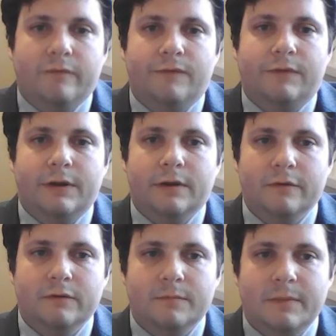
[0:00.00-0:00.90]

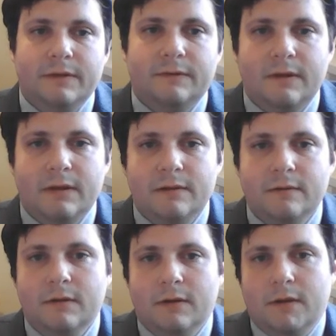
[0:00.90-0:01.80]
1500 BC.
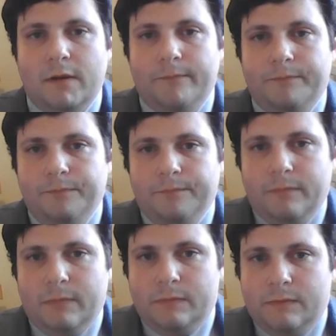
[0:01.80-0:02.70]

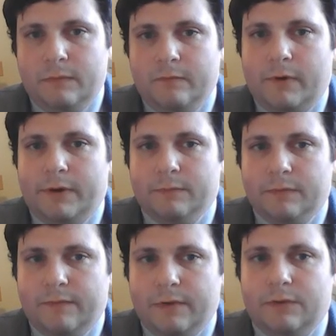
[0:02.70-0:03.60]
Writing
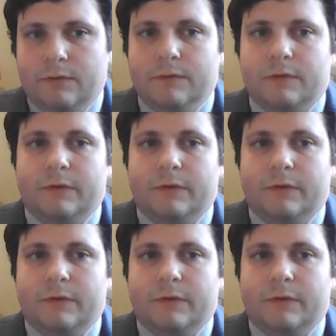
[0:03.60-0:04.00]
was invented also